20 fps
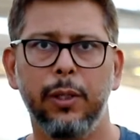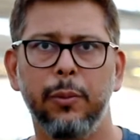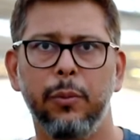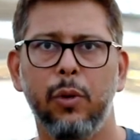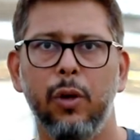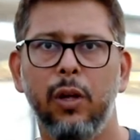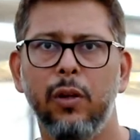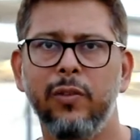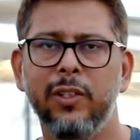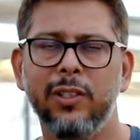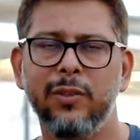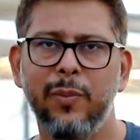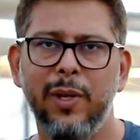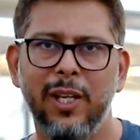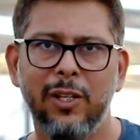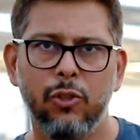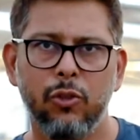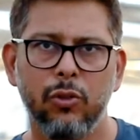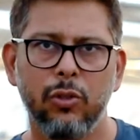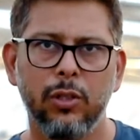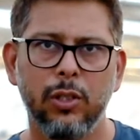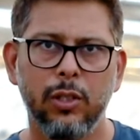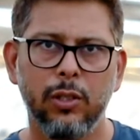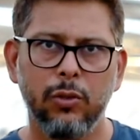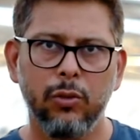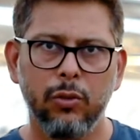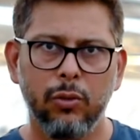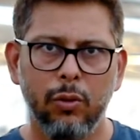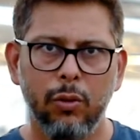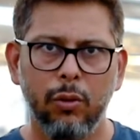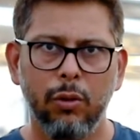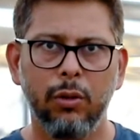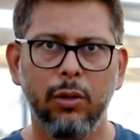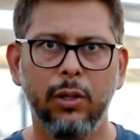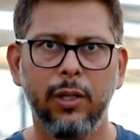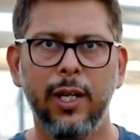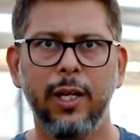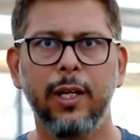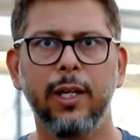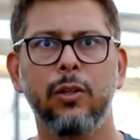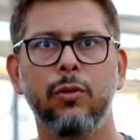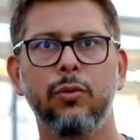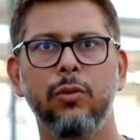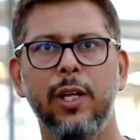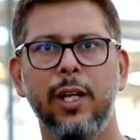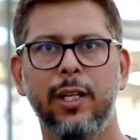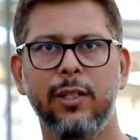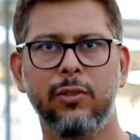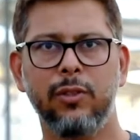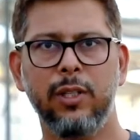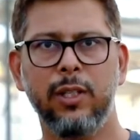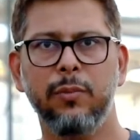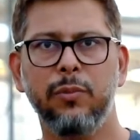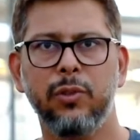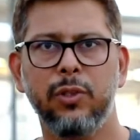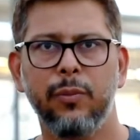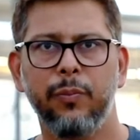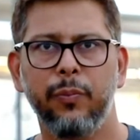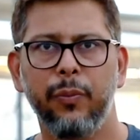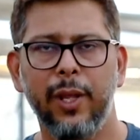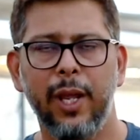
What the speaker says: always make sure that you don't take it to the extremes